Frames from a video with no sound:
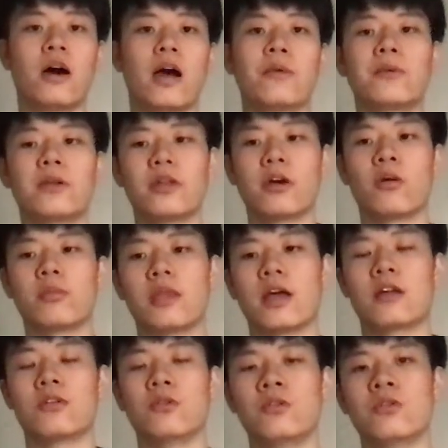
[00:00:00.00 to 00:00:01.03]
I really hope
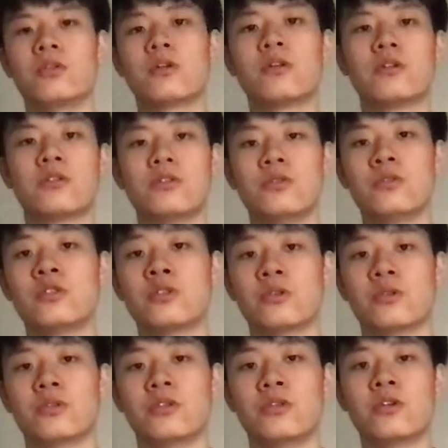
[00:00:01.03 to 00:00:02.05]
that you
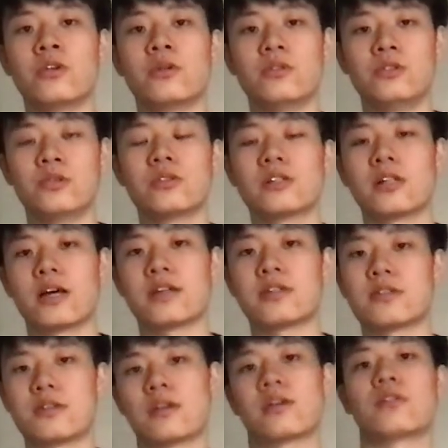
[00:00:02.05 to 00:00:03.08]
could
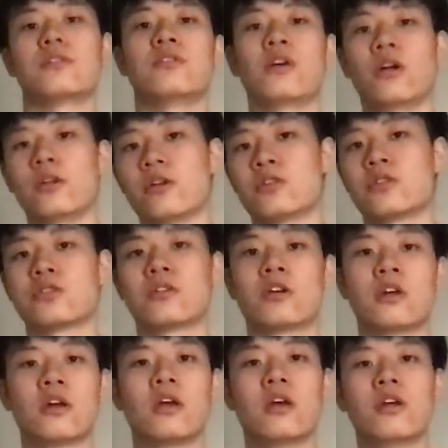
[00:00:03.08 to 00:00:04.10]
utilize the knowledge
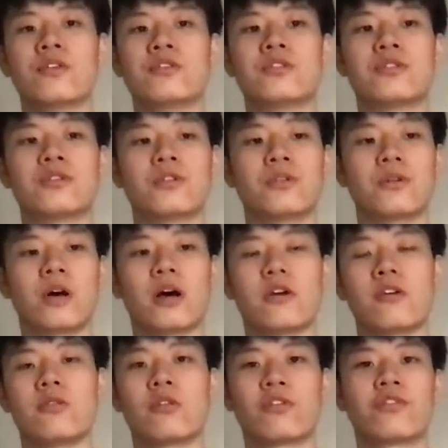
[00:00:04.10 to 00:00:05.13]
to
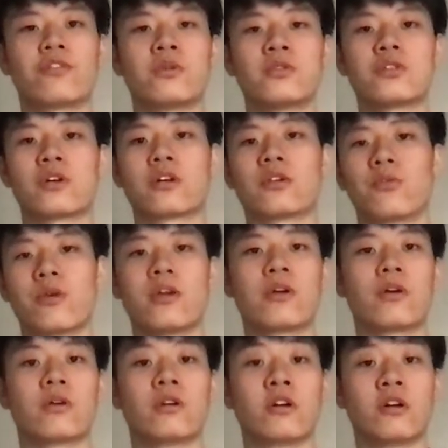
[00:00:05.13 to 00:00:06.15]
in your future
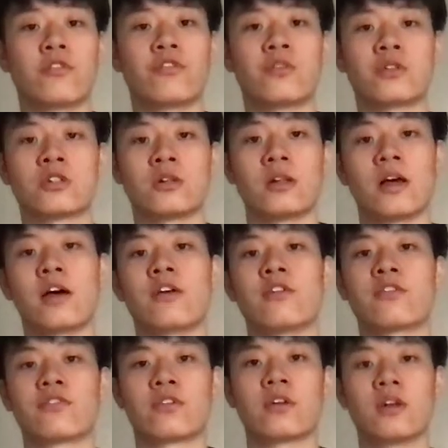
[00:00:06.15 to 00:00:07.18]
career or future
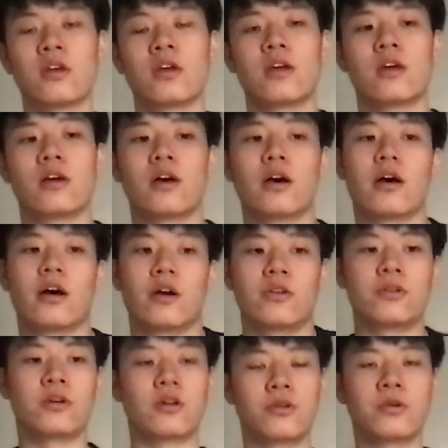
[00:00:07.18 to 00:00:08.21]
life.
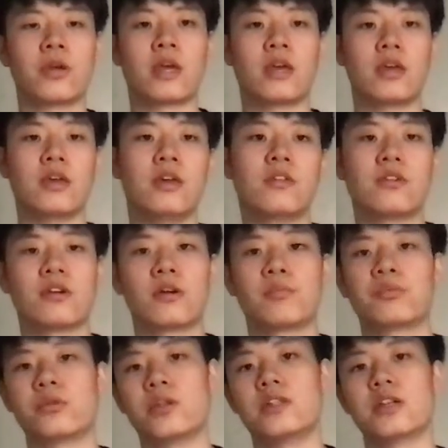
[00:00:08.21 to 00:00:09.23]
You can either
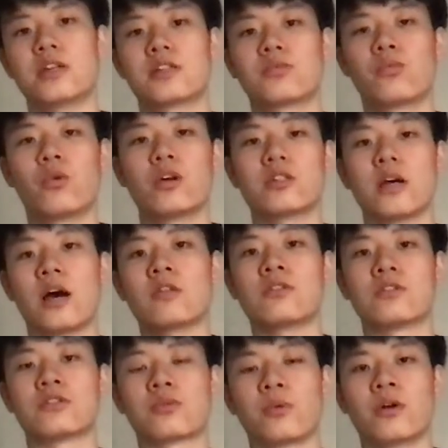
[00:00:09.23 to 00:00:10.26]
predict what
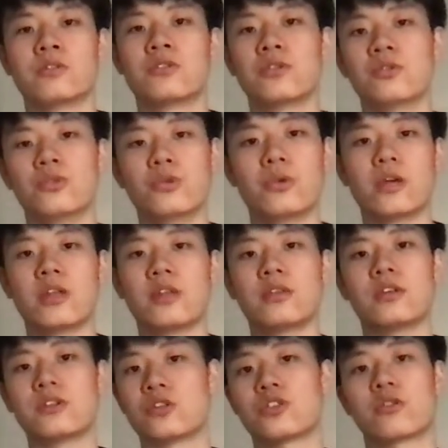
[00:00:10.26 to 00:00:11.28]
others will do in
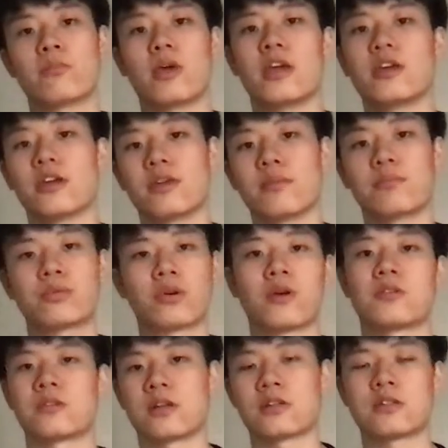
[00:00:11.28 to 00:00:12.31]
decision making
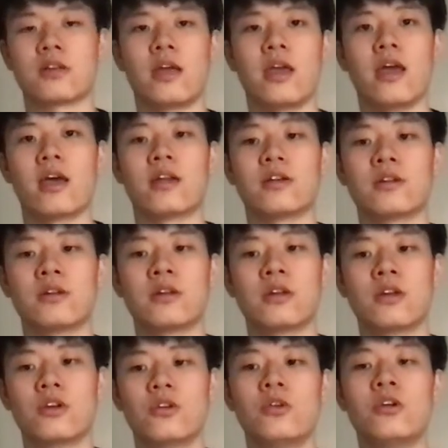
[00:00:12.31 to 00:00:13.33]
process, and
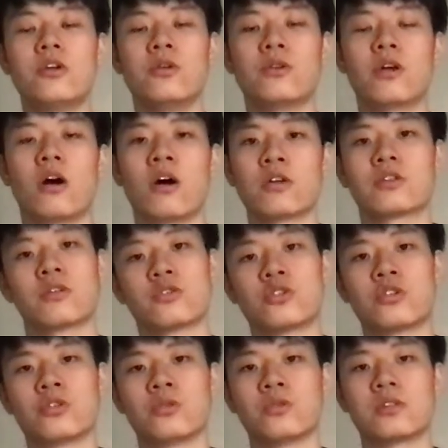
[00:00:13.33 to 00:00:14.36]
you could also
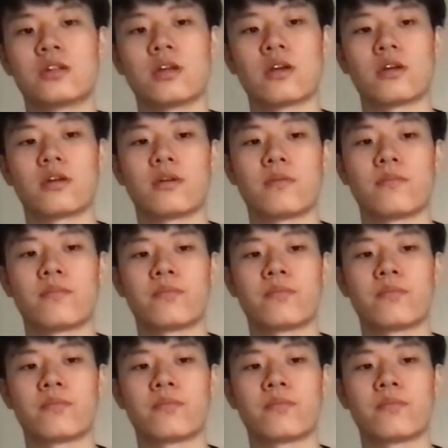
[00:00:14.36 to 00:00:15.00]
choose the